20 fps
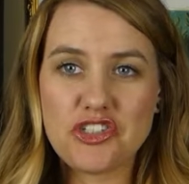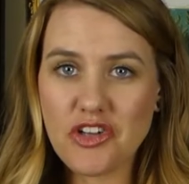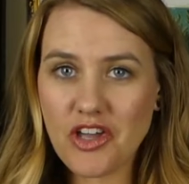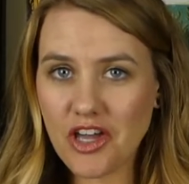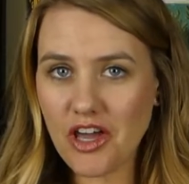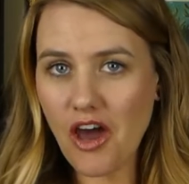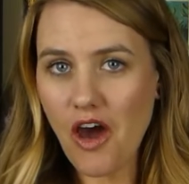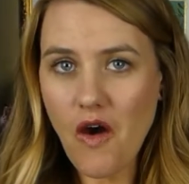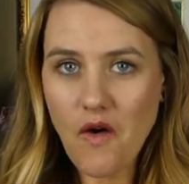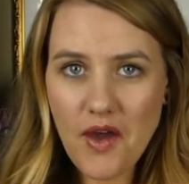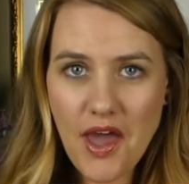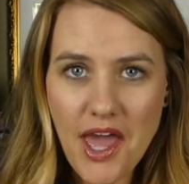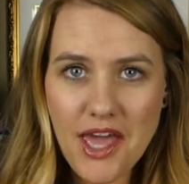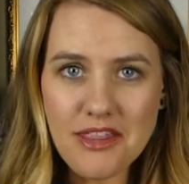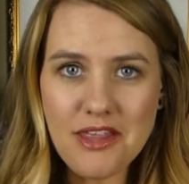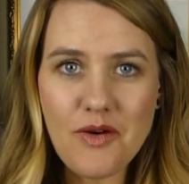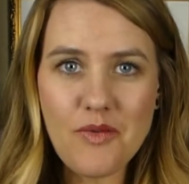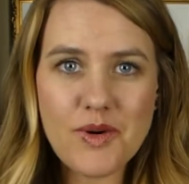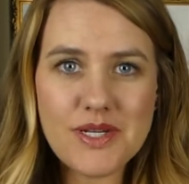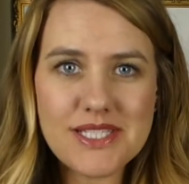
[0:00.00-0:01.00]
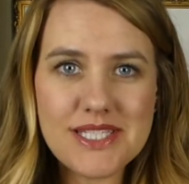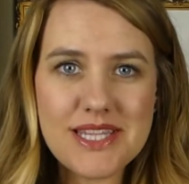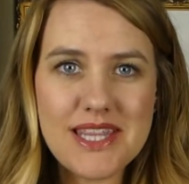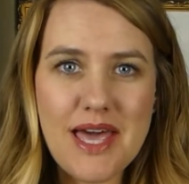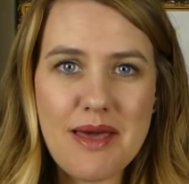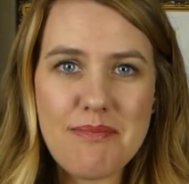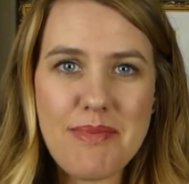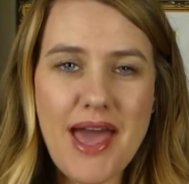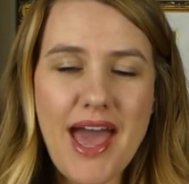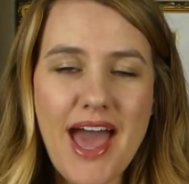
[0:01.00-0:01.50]
you're like, okay, that wasn't
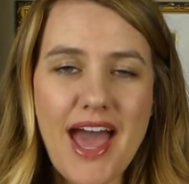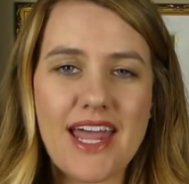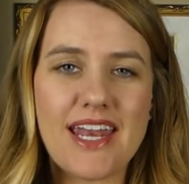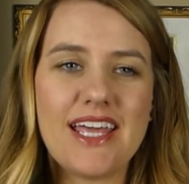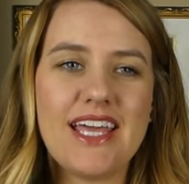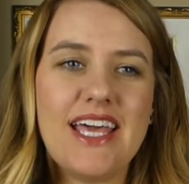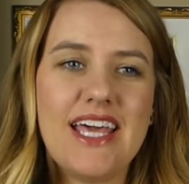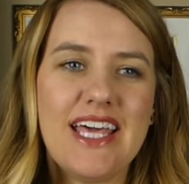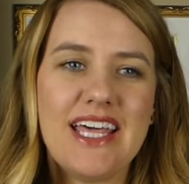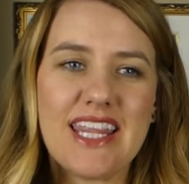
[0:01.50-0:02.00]
that bad.